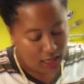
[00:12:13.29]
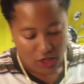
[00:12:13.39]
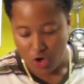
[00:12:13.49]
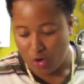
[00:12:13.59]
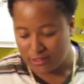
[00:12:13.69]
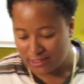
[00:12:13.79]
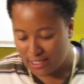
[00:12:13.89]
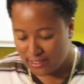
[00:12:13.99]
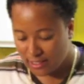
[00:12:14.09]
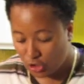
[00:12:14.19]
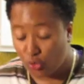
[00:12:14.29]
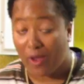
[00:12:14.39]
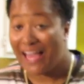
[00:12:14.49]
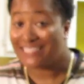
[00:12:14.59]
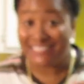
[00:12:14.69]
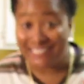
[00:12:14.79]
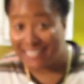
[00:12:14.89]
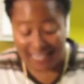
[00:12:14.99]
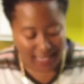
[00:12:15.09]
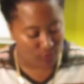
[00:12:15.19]
You always need a little
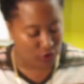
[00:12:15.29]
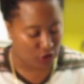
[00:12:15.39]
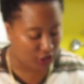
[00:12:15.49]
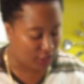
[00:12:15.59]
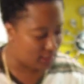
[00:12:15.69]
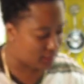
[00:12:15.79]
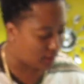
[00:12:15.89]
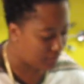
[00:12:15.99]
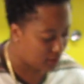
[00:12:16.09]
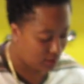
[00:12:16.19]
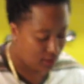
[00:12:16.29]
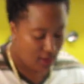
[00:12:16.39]
acidity when you're cooking something.